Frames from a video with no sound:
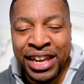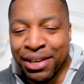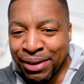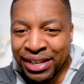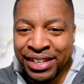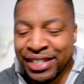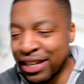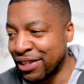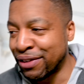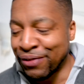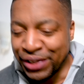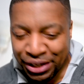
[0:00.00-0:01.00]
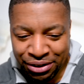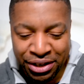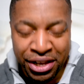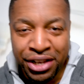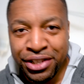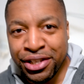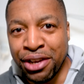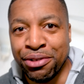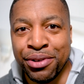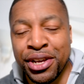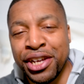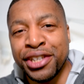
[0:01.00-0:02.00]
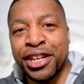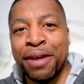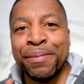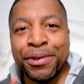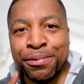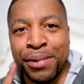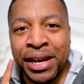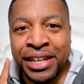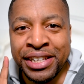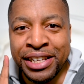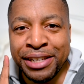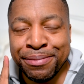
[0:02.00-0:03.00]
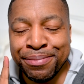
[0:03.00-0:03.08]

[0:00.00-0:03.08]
Anyway, let's get to the video. So, number 1